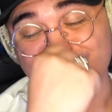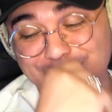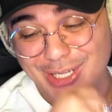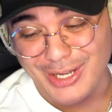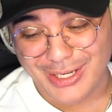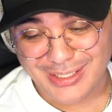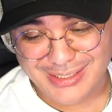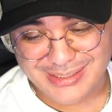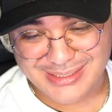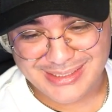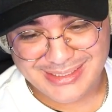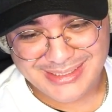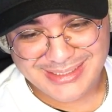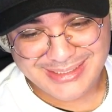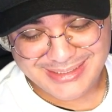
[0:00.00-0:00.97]
talk.
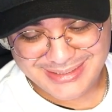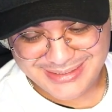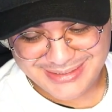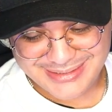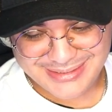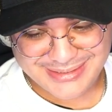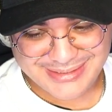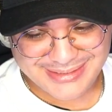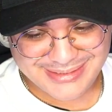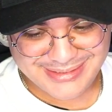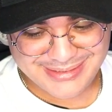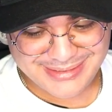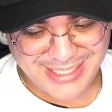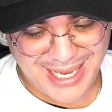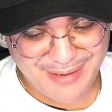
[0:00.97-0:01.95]

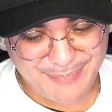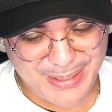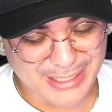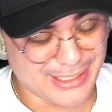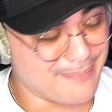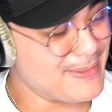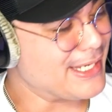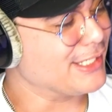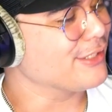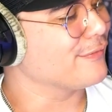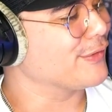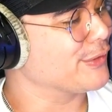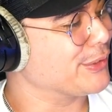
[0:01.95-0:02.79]
Hey man, let me interview